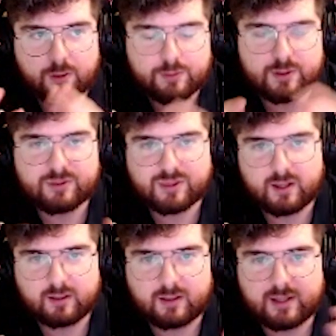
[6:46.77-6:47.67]
Who do you
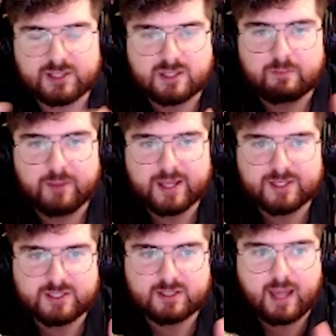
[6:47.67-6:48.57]
think is the
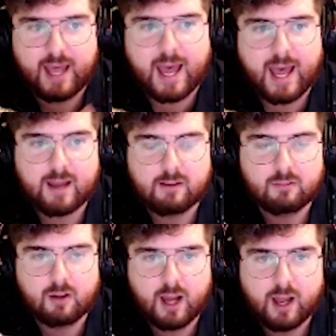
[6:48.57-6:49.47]
best at
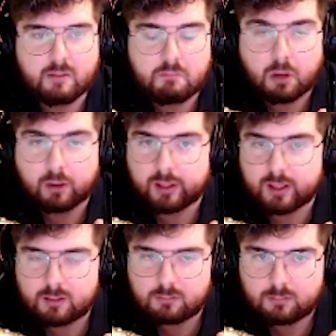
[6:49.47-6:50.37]
uh,
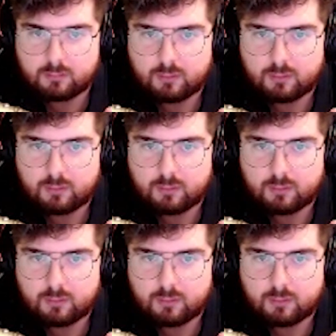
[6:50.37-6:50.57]
marketing?